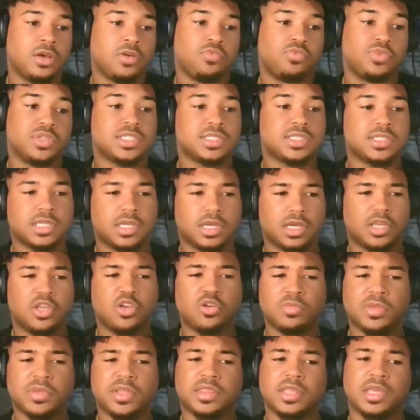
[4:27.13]
which is a
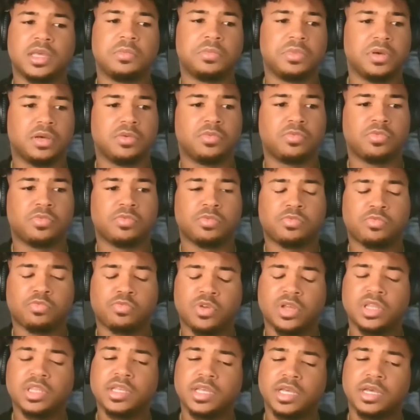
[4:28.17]
human thing, but
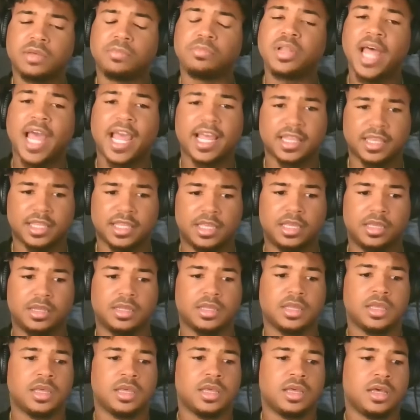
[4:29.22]
really a black
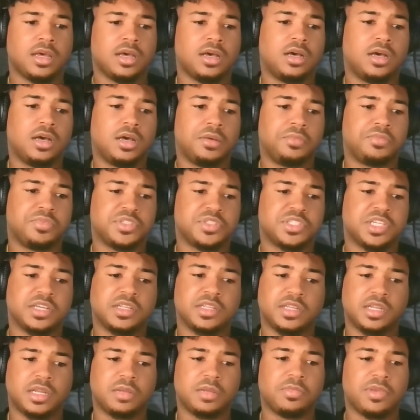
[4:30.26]
thing, um,
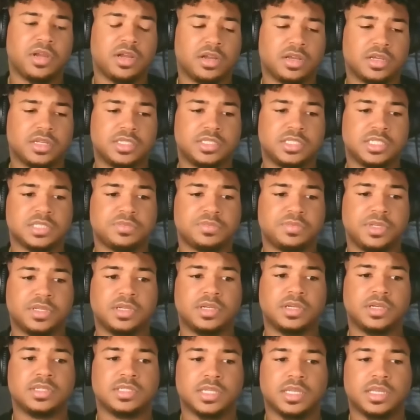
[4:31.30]
particularly in America, just
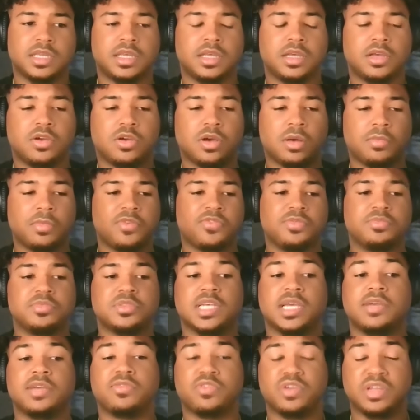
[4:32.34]
because, again, coming from
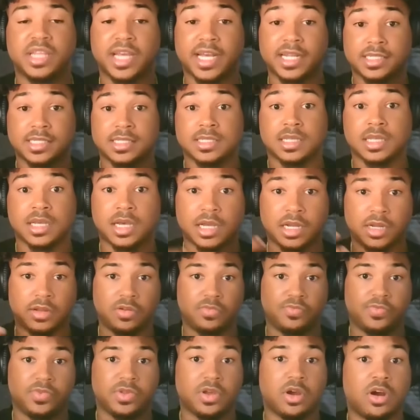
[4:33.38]
slavery, that's kind
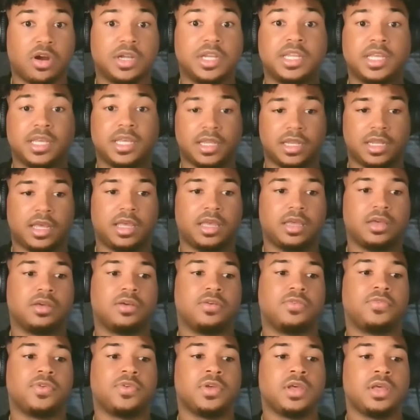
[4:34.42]
of our DNA
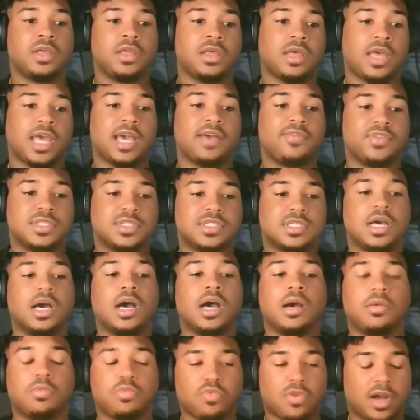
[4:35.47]
of having to
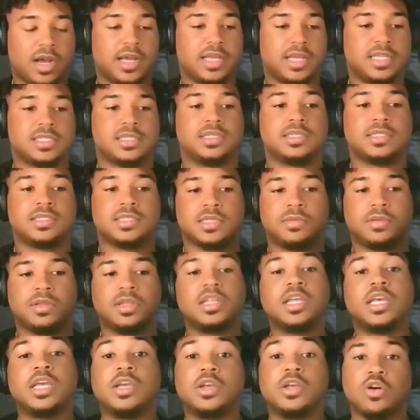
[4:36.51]
uprise and to
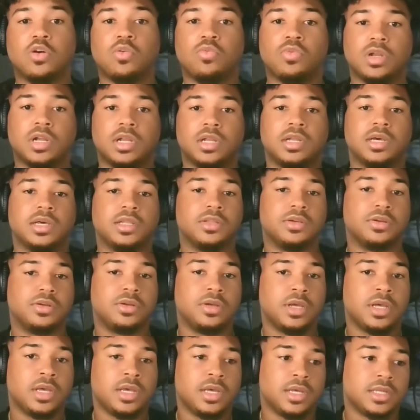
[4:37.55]
lean on one
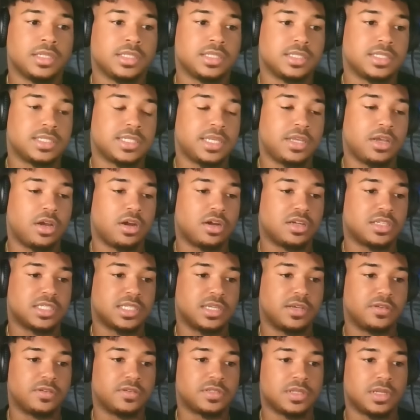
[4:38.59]
another to see
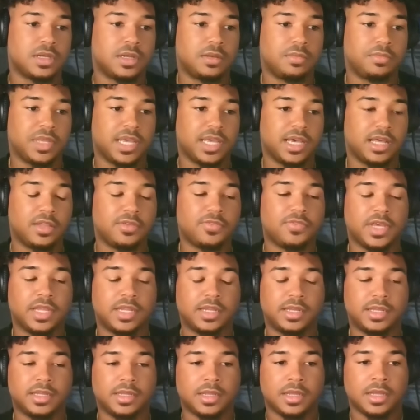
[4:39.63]
ourselves um, be
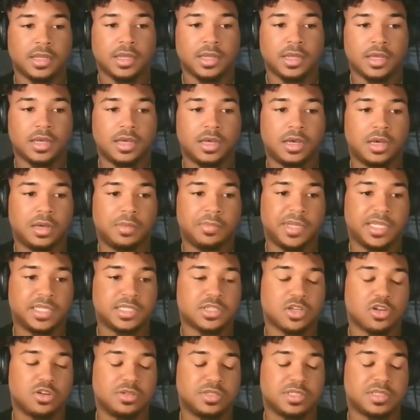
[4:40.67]
elevated um, in
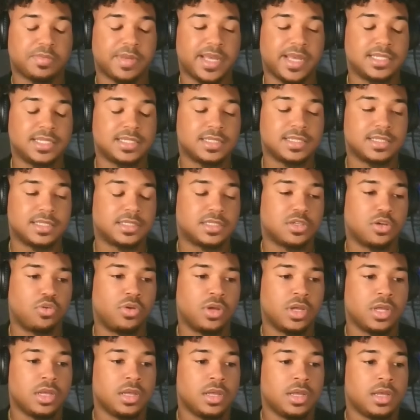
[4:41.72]
certain spaces.
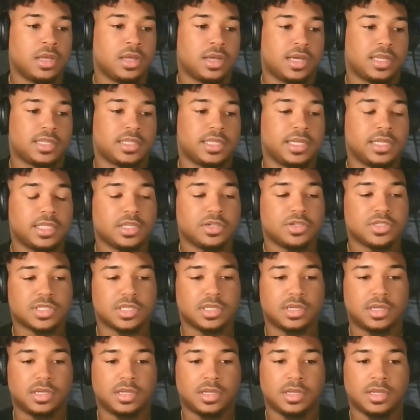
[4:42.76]
So I think there's
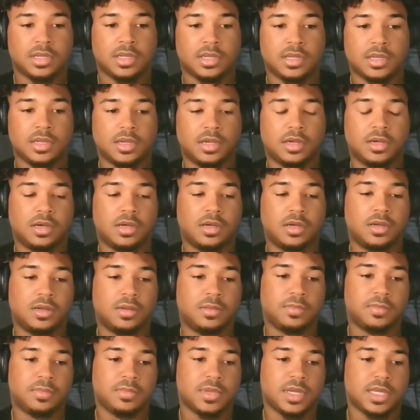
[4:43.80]
a
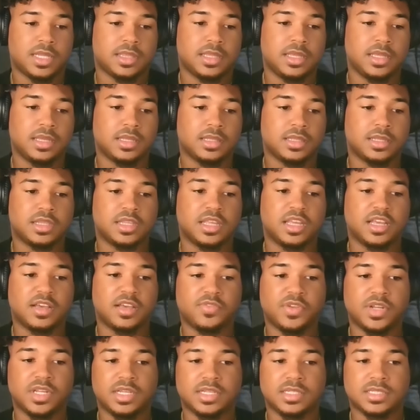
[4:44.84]
um, I think the thing
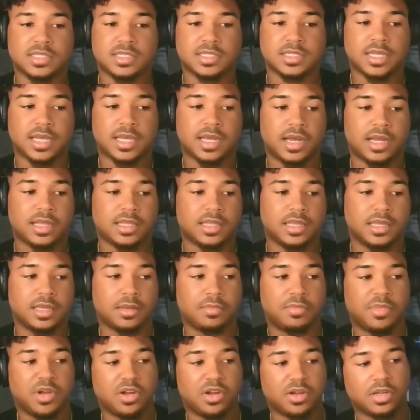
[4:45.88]
of it is, is that I think
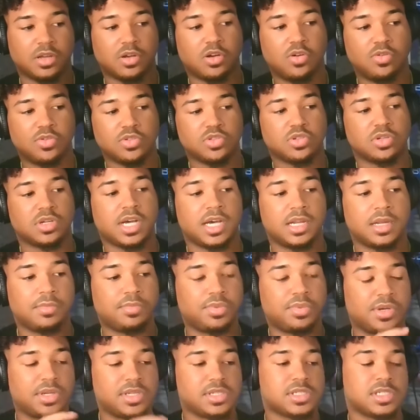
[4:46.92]
American culture kind
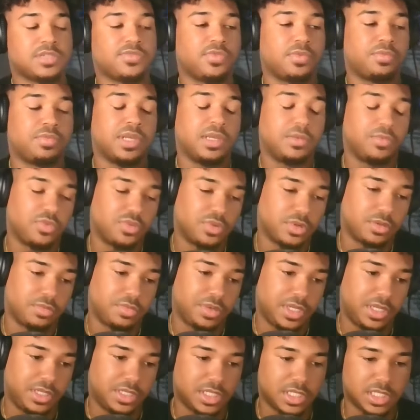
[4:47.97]
of pushes for people to
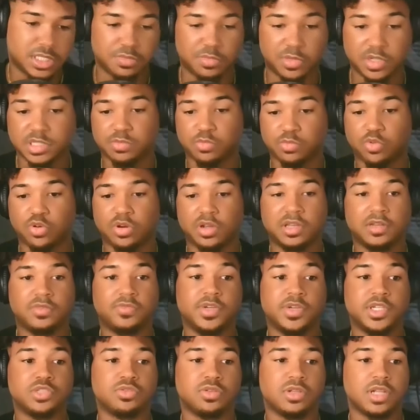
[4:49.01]
be just much more
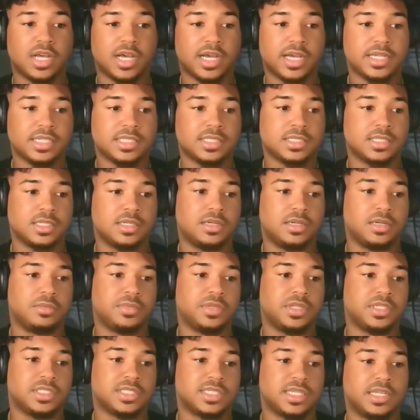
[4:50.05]
individualized. Um,
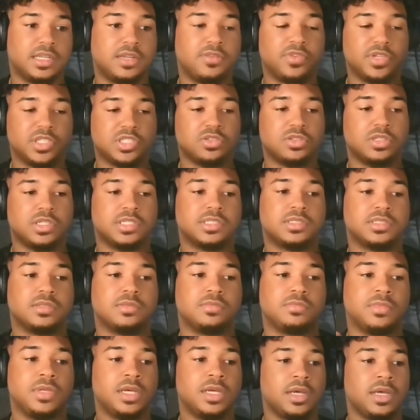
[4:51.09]
this
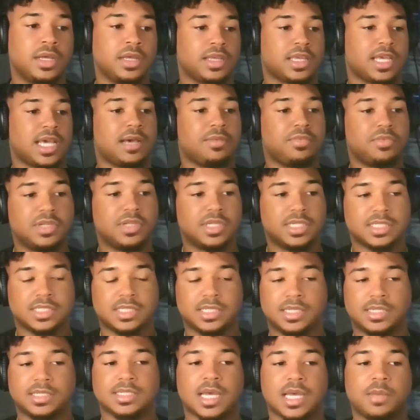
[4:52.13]
individualism,
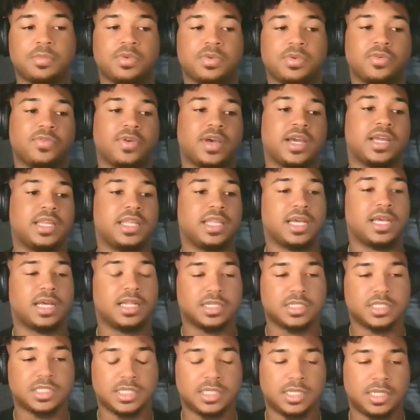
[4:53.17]
capitalistic type of
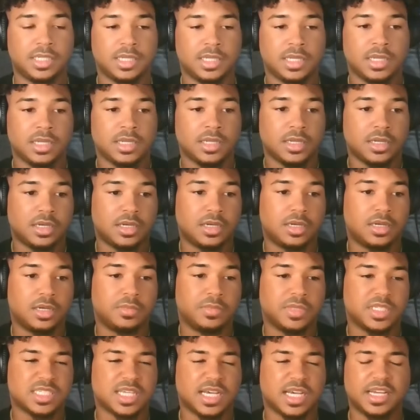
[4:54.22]
ideology
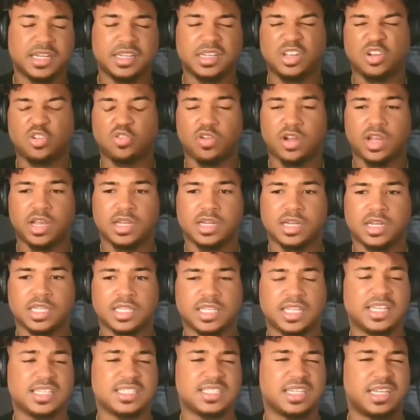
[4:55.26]
um, is kind of ingrained. I
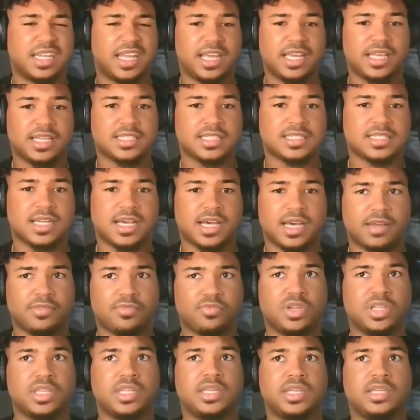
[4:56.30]
think it's innate. It's not
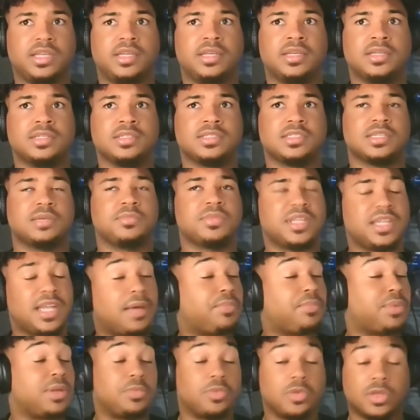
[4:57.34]
really something
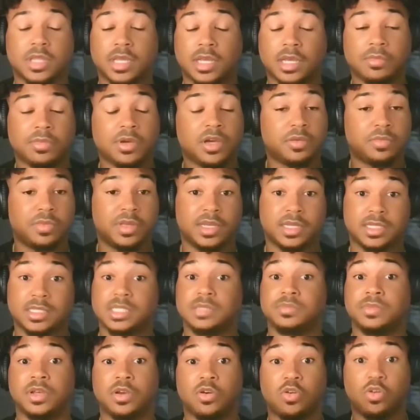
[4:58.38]
that people think about because
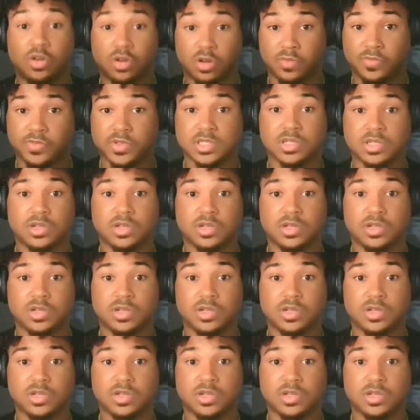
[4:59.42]
it's been going on for